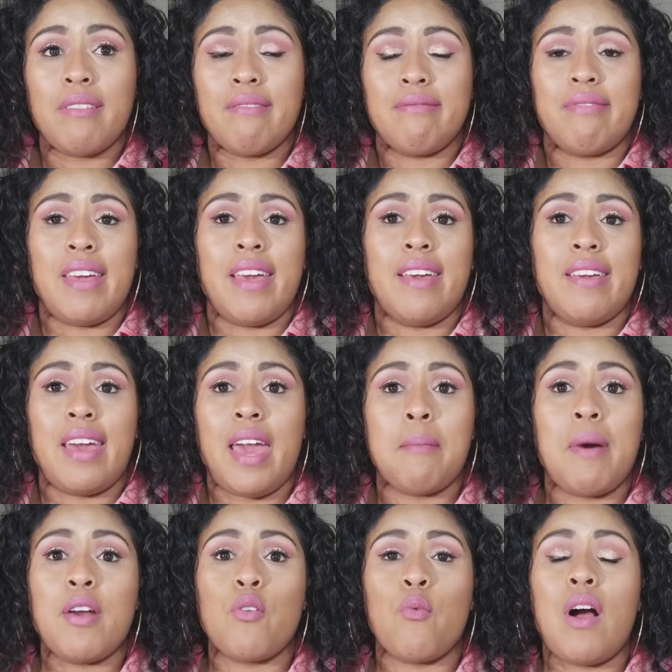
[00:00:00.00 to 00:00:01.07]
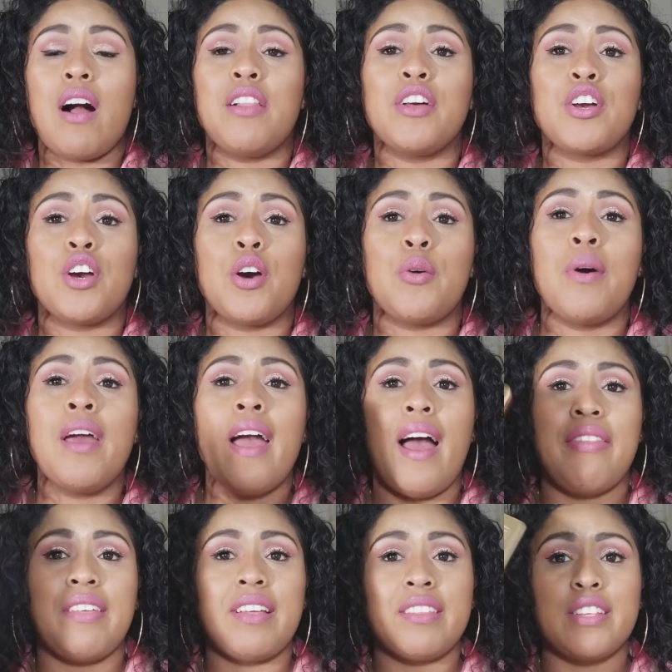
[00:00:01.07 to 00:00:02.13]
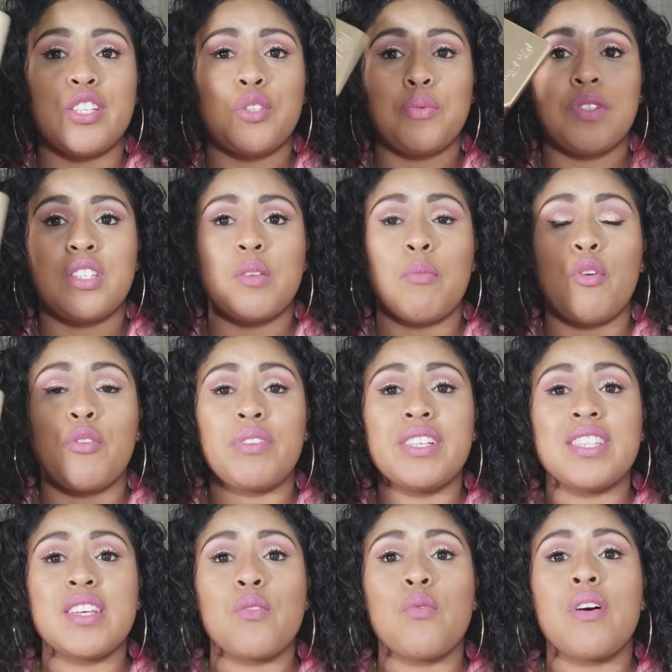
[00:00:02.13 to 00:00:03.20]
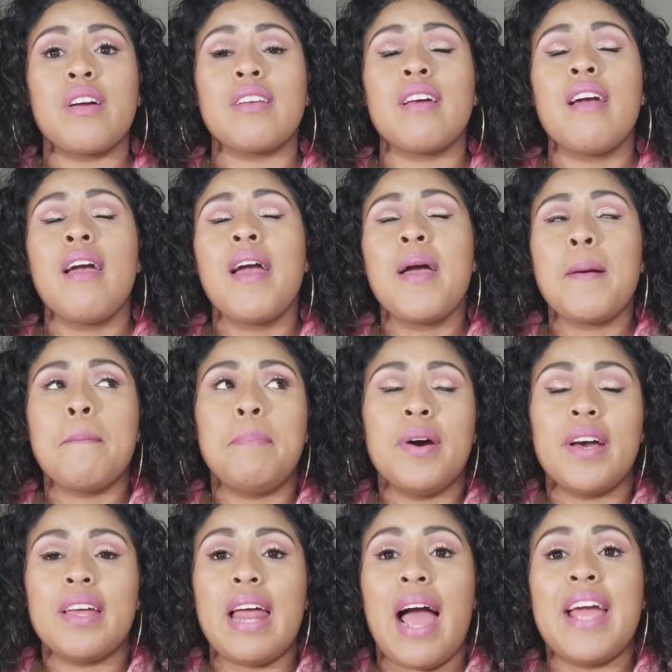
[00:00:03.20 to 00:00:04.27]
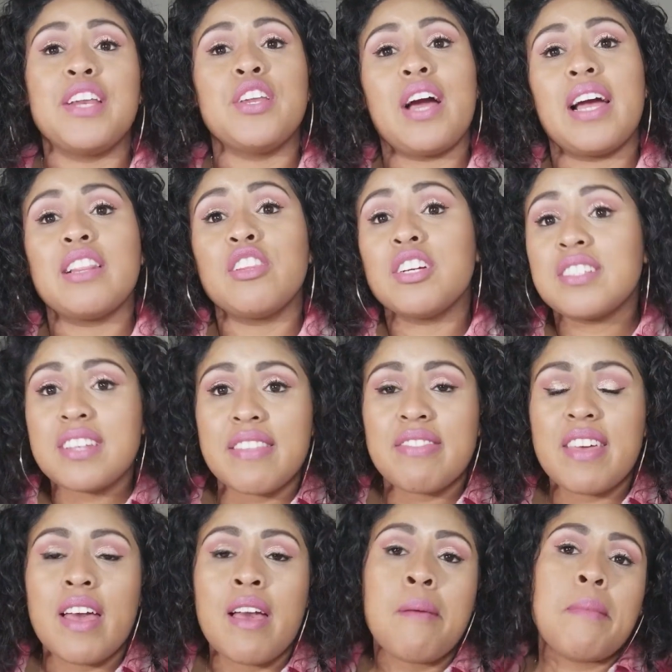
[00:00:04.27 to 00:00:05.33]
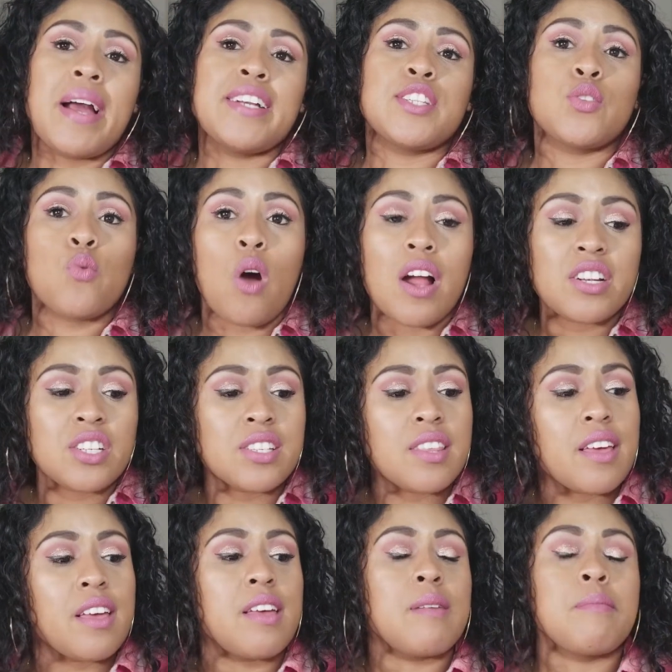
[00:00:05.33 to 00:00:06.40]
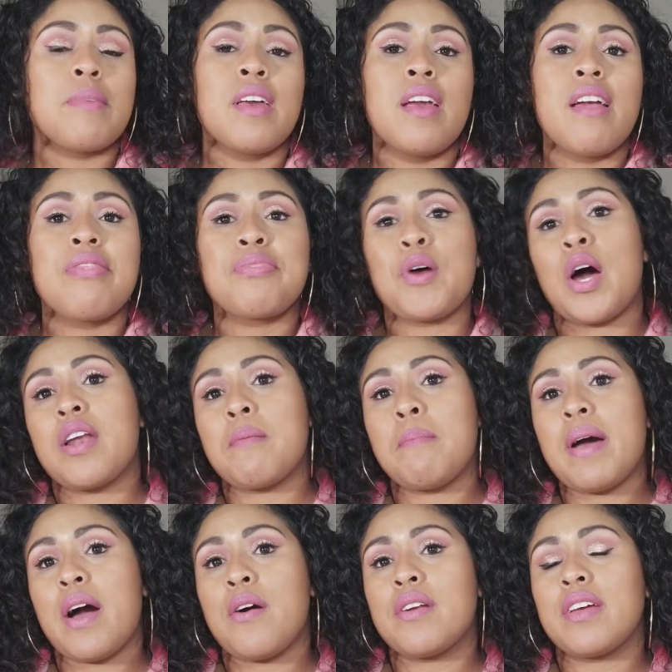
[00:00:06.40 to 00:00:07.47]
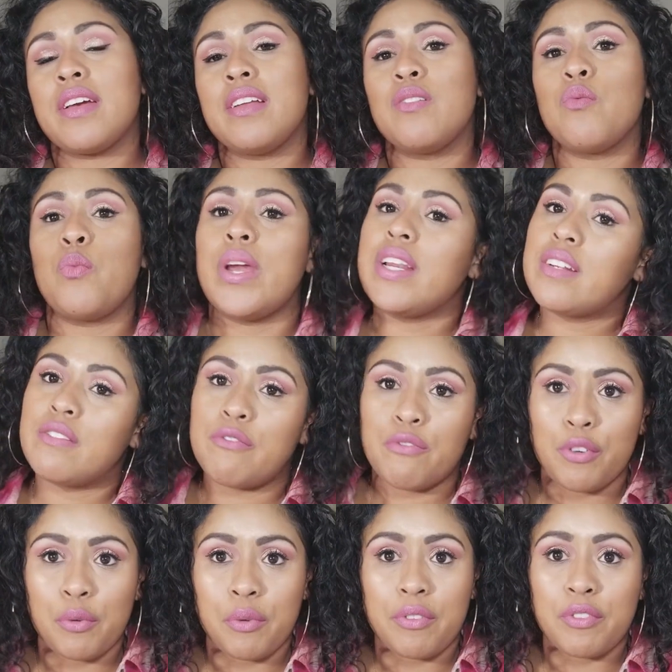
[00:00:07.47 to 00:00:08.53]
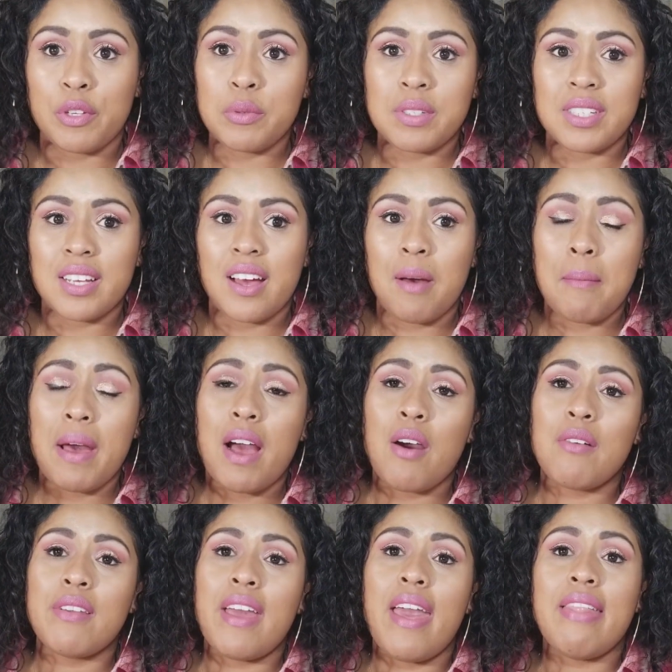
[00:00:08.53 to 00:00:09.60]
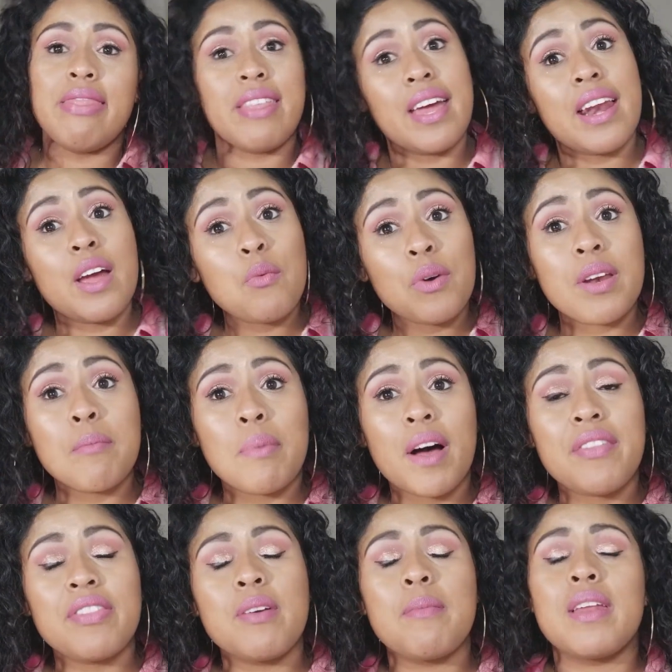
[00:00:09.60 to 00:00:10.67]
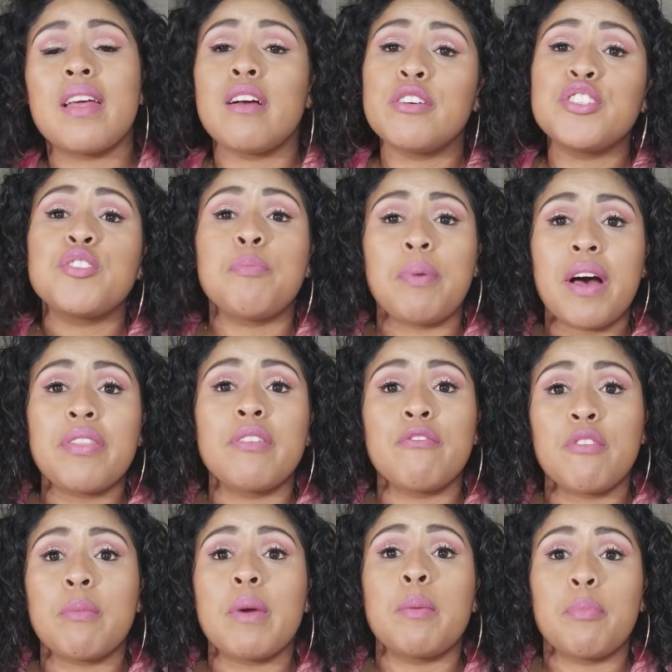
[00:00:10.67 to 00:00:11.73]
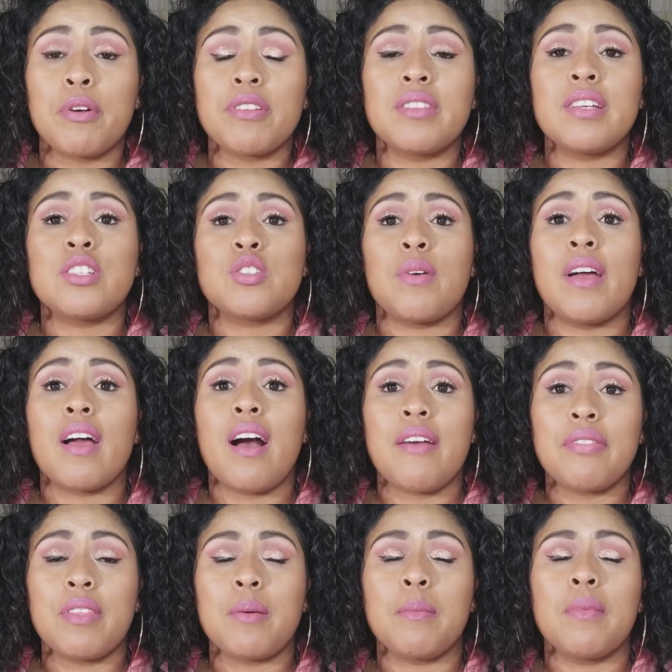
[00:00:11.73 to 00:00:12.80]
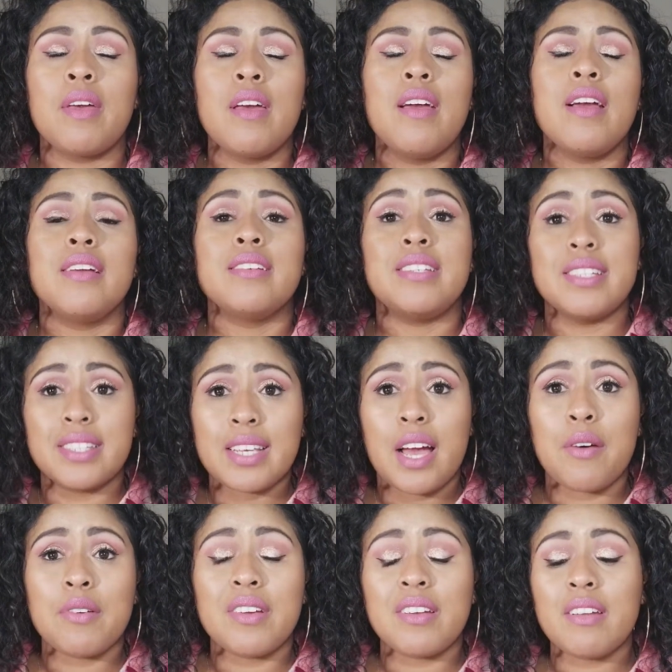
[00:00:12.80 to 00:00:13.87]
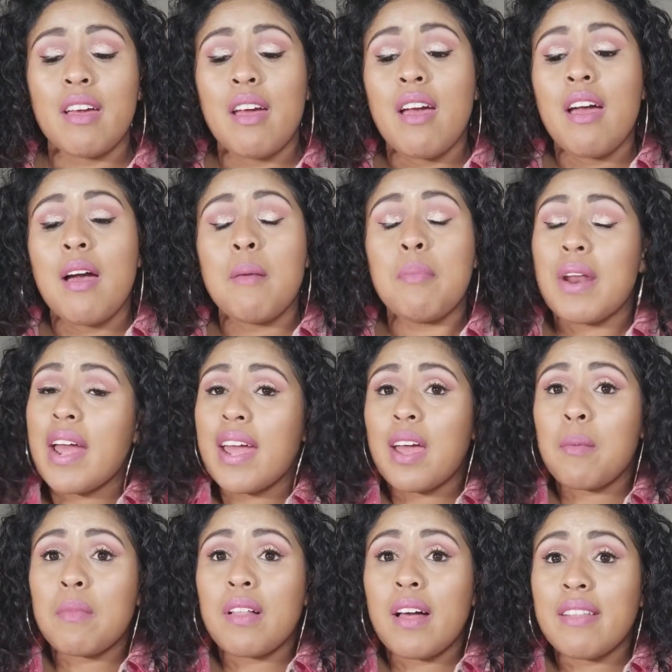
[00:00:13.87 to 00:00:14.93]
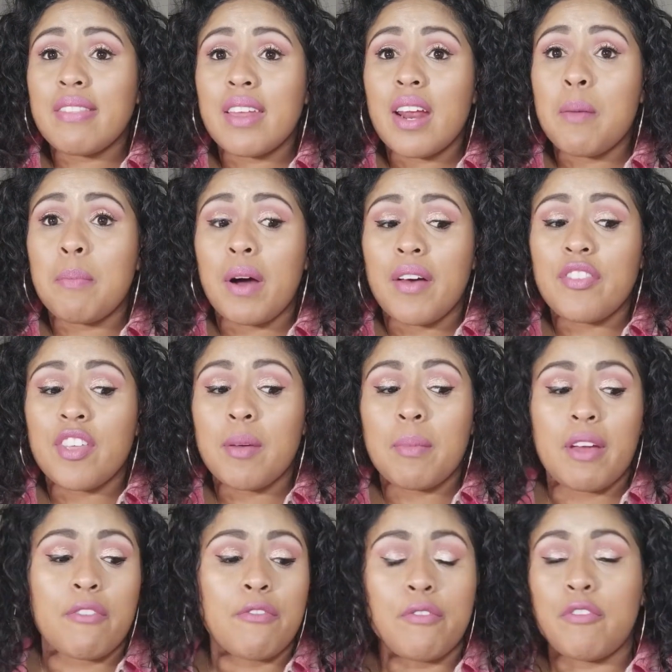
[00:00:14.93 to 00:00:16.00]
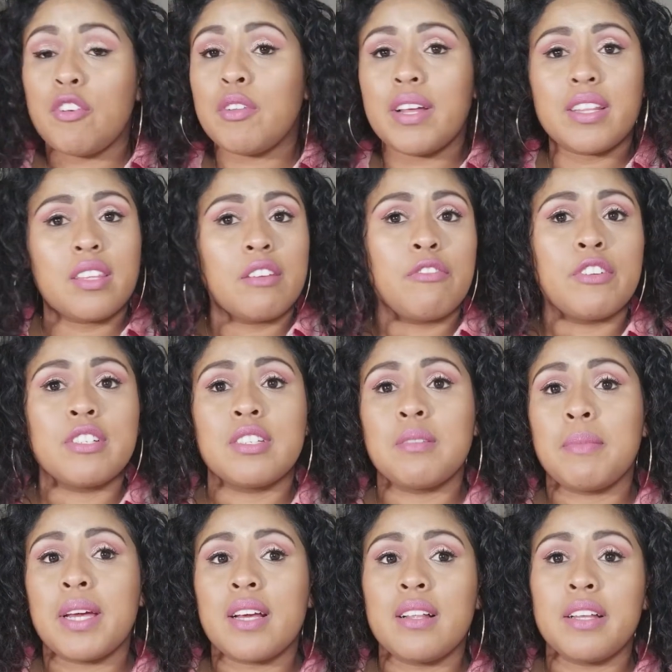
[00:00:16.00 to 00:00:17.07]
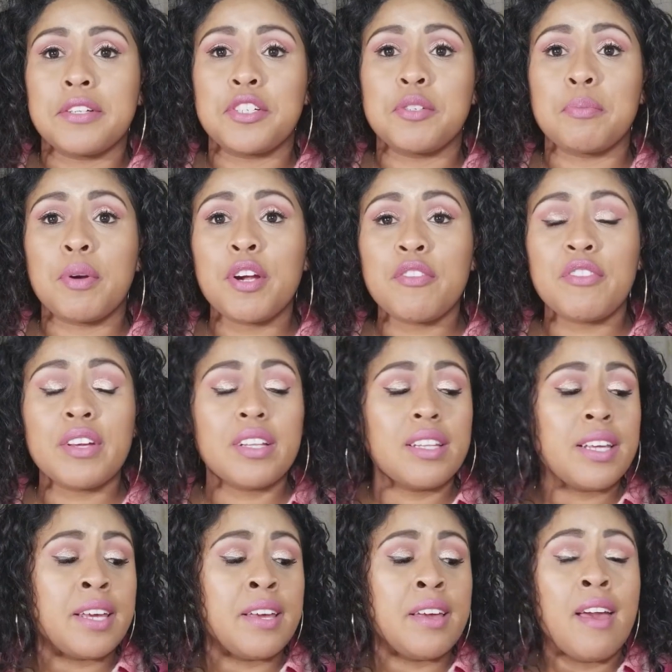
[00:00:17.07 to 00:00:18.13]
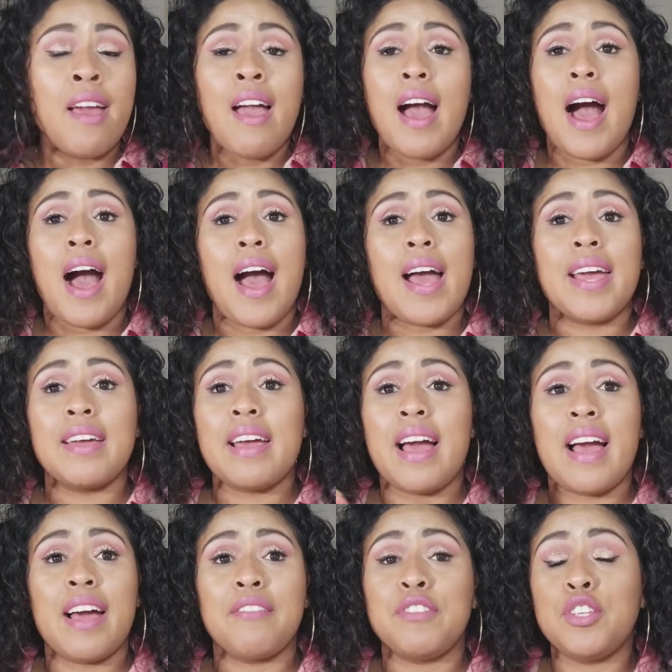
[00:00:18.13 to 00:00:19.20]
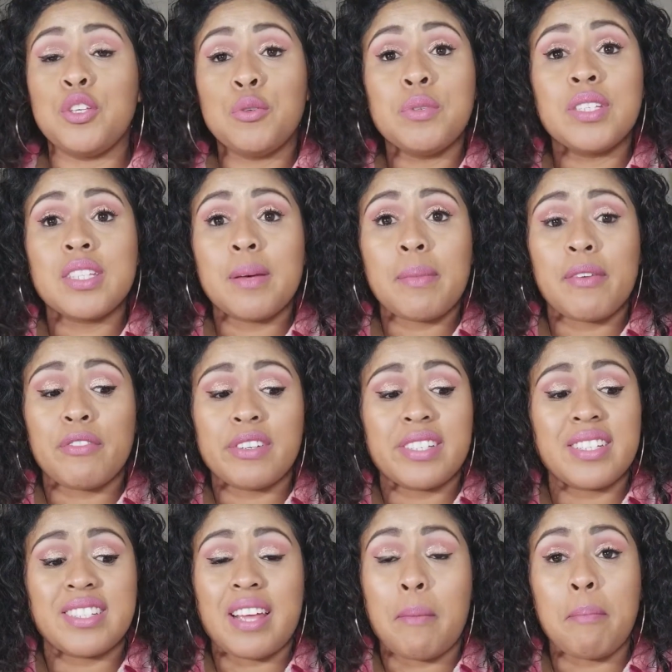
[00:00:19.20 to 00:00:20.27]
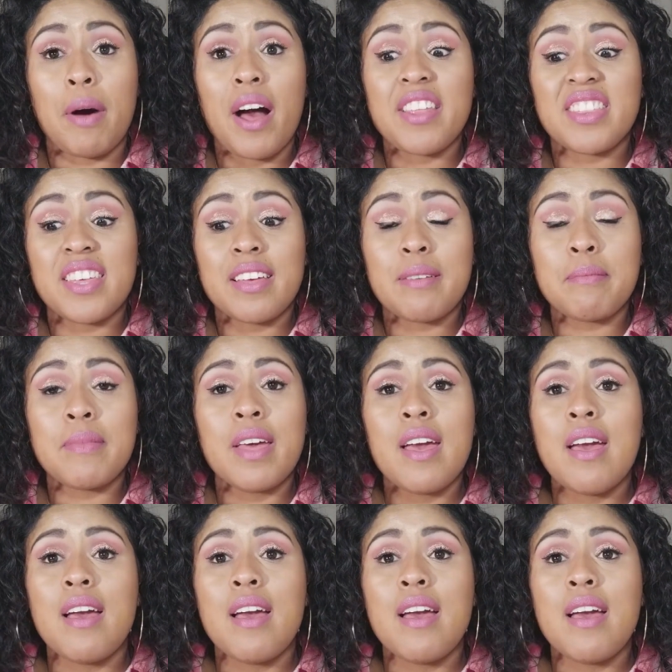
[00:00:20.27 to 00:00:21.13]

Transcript: They came out a while ago. I think this one's the more recent one. But I looked at them, I swatched them, thought about it, waited for reviews to come out, and then I went and bought them. And I also bought them for my birthday, so I got them discounted. But I am glad that I bought them. I feel like they fit into my collection perfectly. I have used them ever since I bought them.